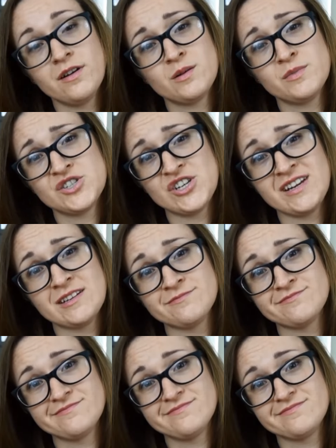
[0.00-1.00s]
not a machine.
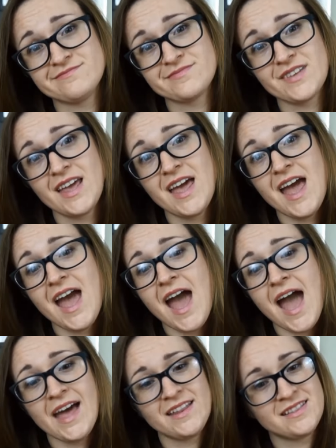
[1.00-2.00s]

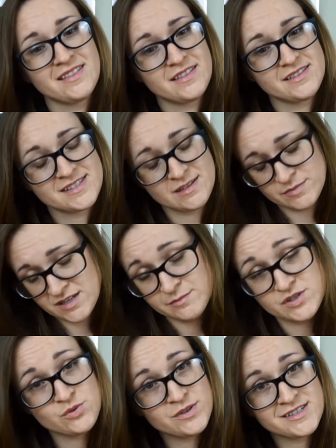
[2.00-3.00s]
And
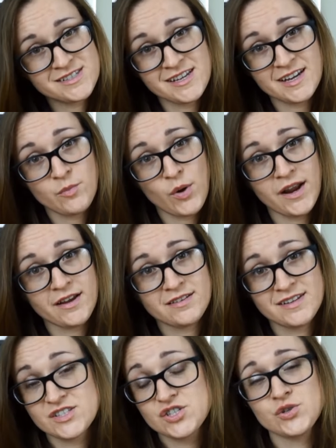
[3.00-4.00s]
sometimes you need to take a break.
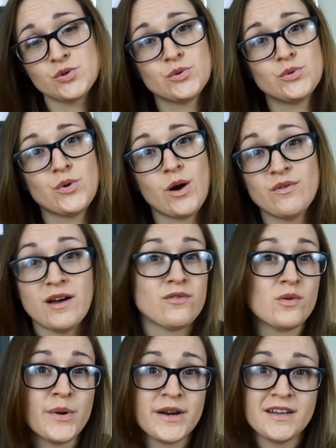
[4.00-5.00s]
That's true of
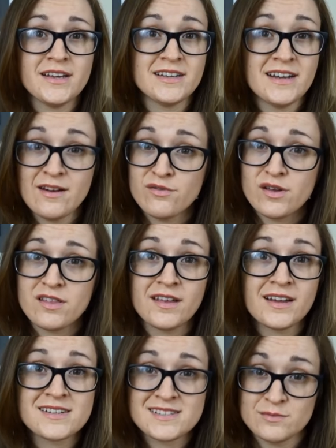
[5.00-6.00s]
everybody and
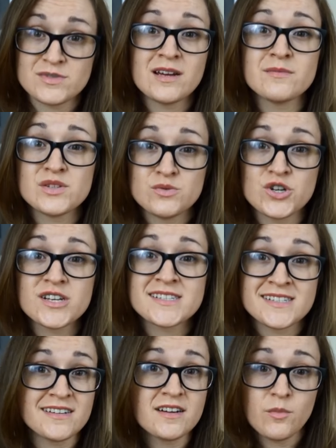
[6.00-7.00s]
everything. Sometimes you just
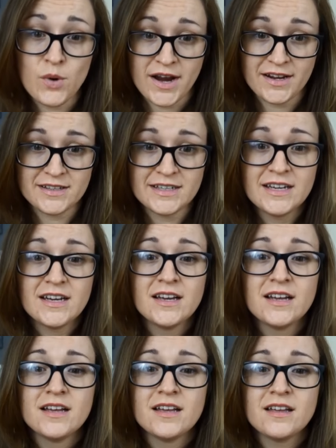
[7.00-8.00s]
need a break.
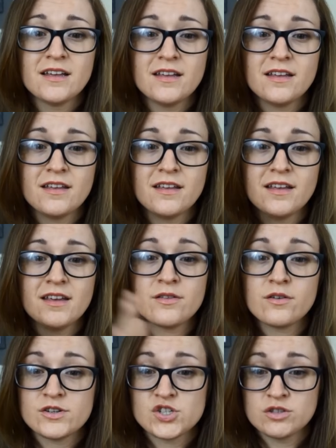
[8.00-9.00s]

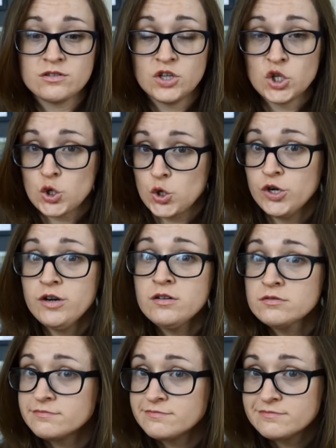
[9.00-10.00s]
Either to learn,